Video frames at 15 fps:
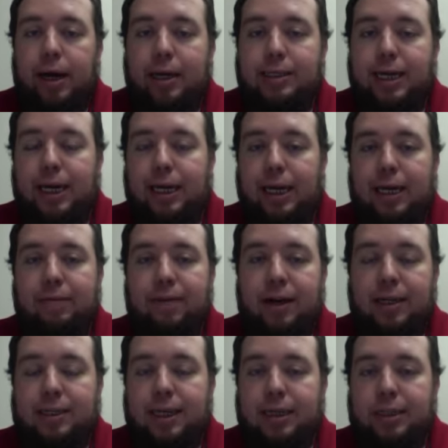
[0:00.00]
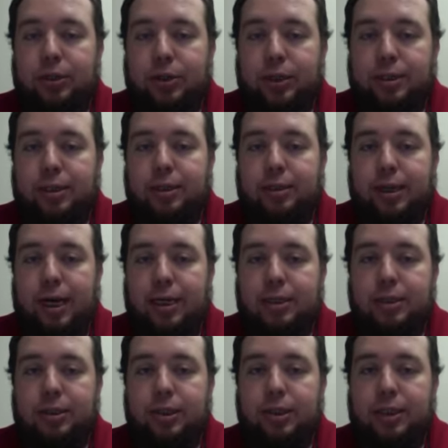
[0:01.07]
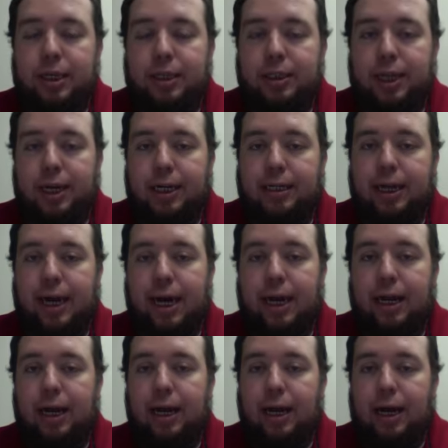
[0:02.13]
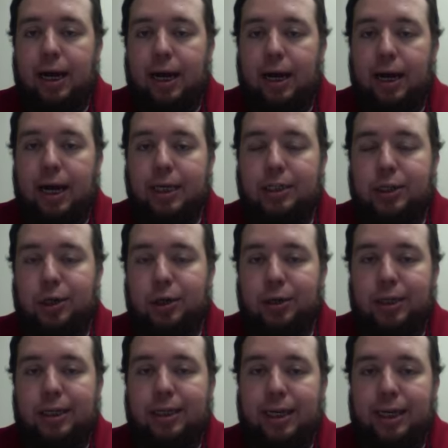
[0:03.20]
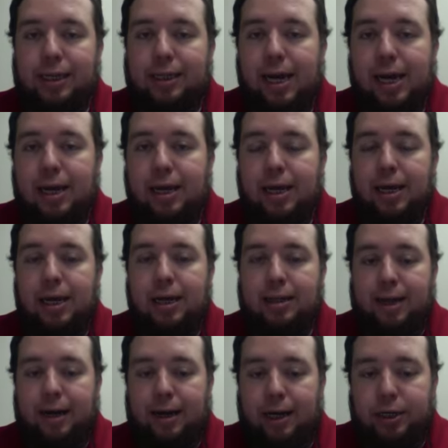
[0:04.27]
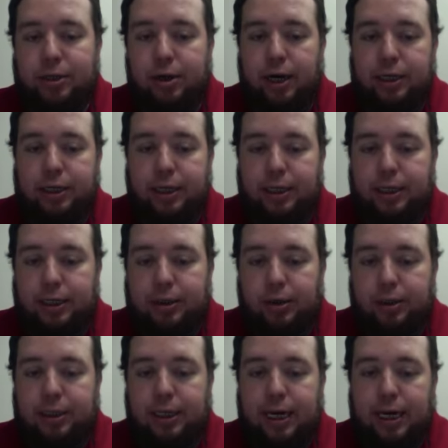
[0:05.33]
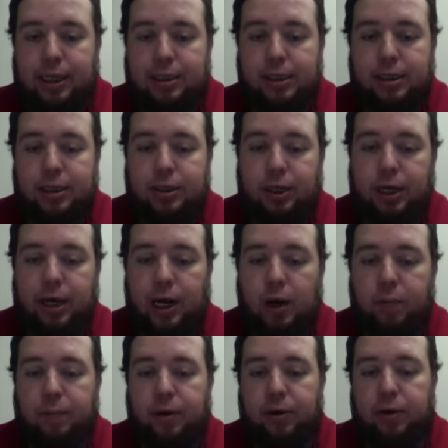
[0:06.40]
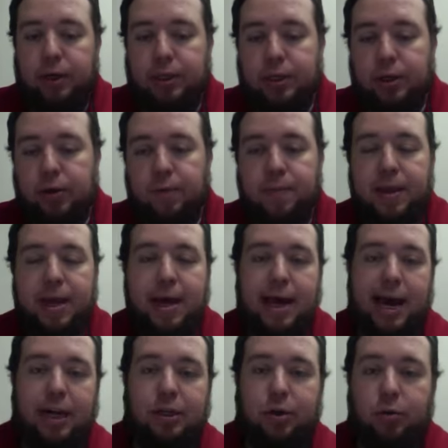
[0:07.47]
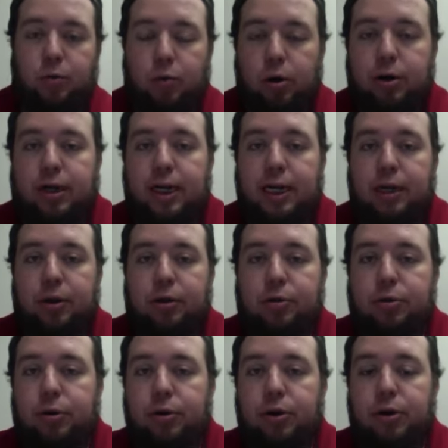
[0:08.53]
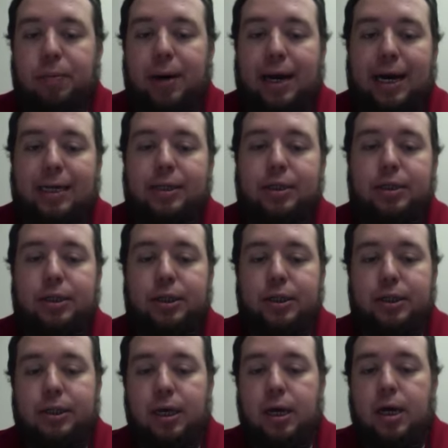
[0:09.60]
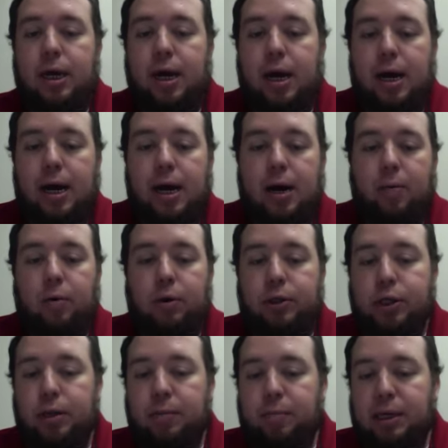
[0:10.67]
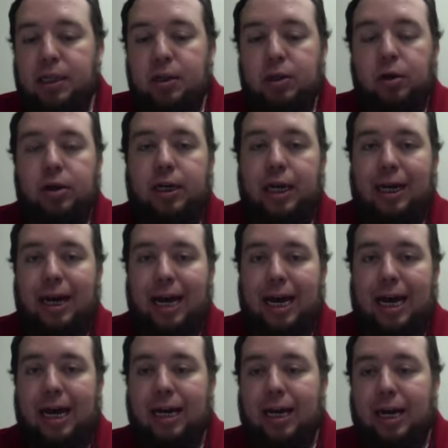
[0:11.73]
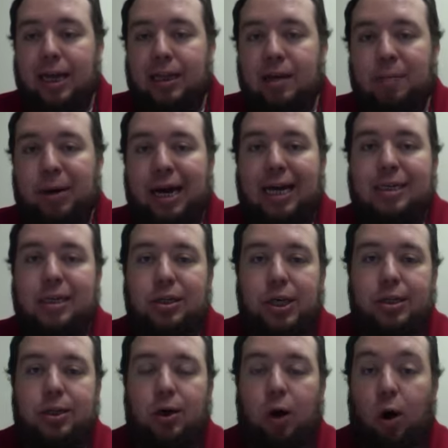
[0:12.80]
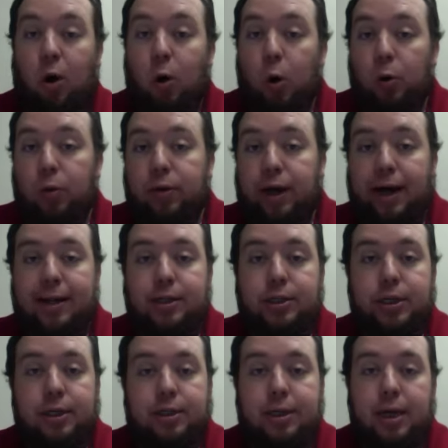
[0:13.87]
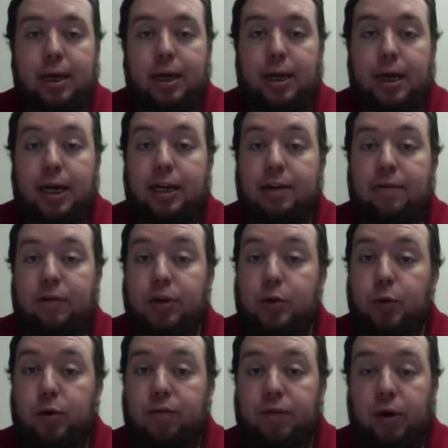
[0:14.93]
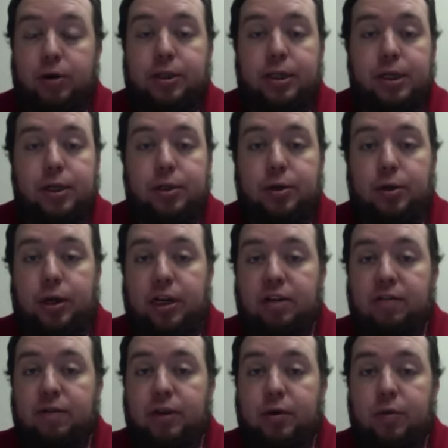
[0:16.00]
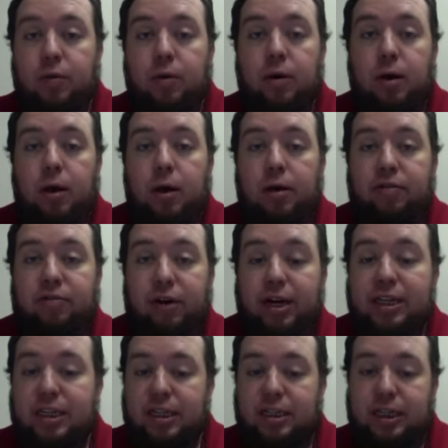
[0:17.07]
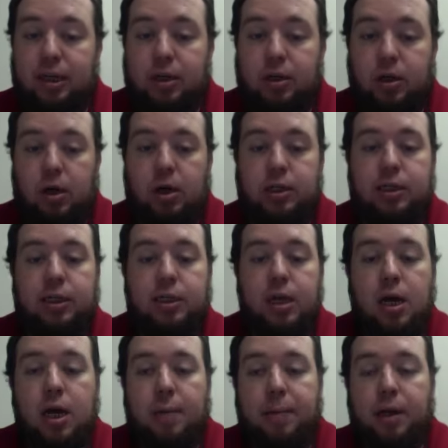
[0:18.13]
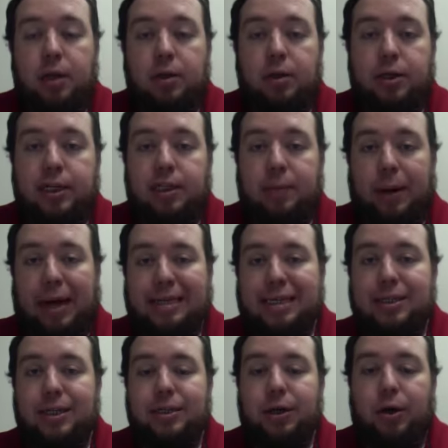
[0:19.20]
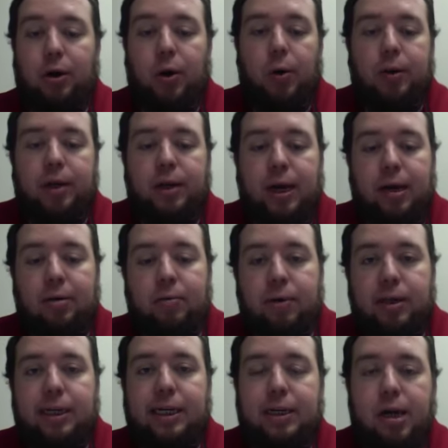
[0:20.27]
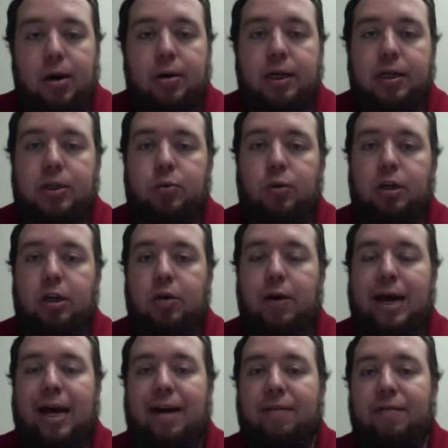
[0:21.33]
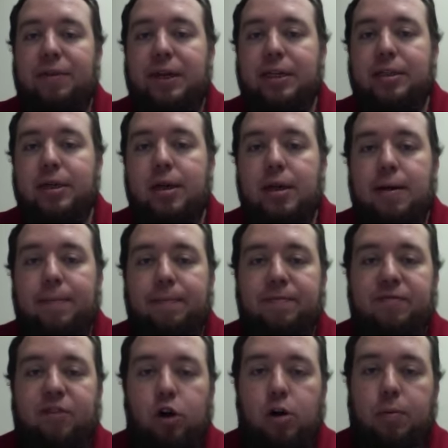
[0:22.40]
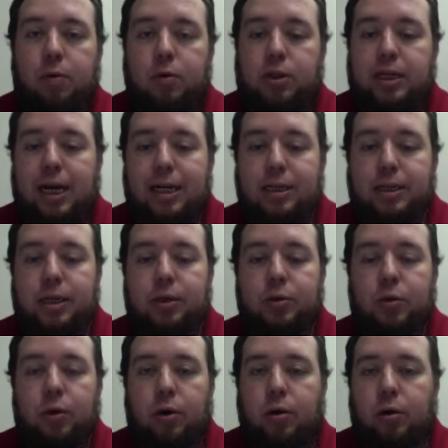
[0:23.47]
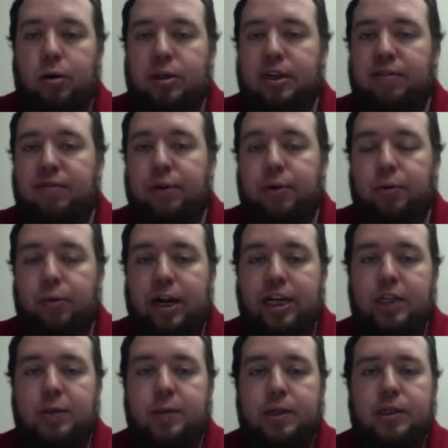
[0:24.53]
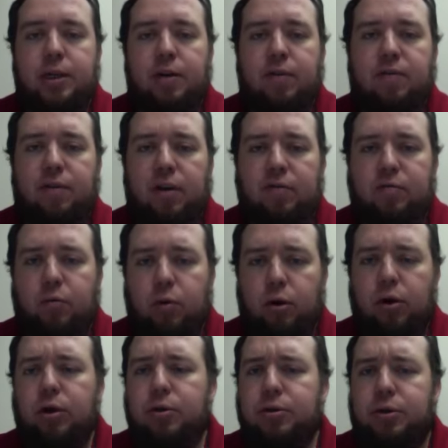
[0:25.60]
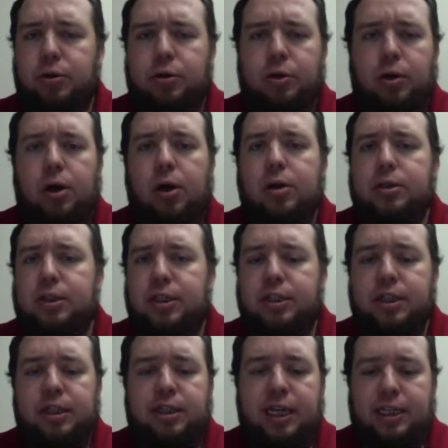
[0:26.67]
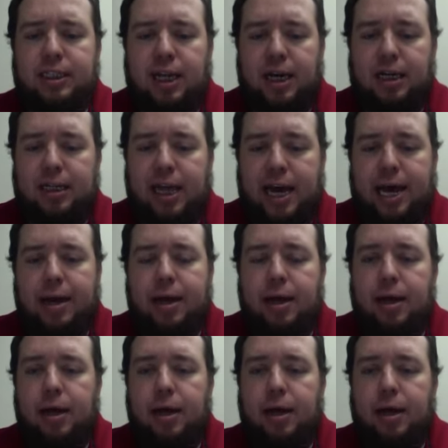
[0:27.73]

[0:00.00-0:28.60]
taking advanced exegesis classes and things like that. I certainly think that an introduction to discourse analysis is going to help you. And so as you're working through your passages, I want you to be looking at the passage as a whole, not just individual verses or individual phrases and clauses, but look at the passage as a whole, and really notice when you have these verbal changes or different arrangements of words or clauses and things like that.